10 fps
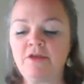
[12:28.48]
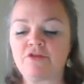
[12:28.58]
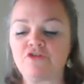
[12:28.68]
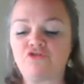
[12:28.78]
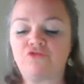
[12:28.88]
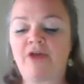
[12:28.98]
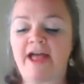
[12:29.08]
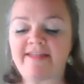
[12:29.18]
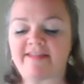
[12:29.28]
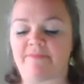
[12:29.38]
to
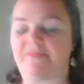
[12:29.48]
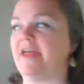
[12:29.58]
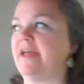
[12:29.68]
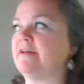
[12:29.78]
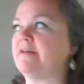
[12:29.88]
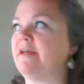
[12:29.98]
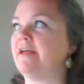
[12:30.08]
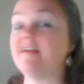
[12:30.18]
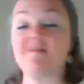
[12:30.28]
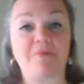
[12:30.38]
try something
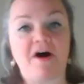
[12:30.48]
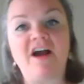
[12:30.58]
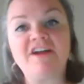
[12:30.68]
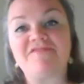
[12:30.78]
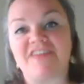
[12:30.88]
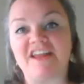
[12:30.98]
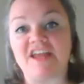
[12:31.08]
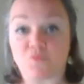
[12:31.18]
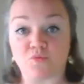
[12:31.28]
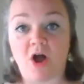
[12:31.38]
is part of getting
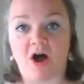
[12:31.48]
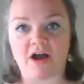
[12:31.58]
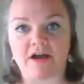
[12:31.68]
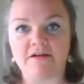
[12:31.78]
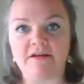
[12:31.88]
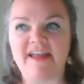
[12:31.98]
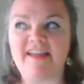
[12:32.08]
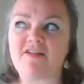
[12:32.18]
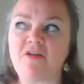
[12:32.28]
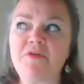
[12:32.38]
it wrong.
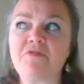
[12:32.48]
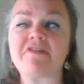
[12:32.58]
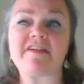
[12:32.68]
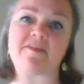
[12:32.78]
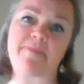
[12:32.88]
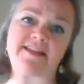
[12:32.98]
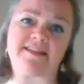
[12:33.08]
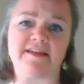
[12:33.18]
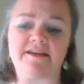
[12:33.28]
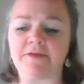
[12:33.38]
It's almost
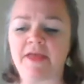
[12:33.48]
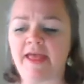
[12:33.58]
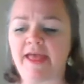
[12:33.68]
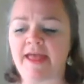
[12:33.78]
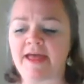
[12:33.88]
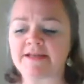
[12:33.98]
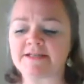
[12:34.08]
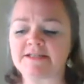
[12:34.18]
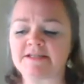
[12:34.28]
expected. And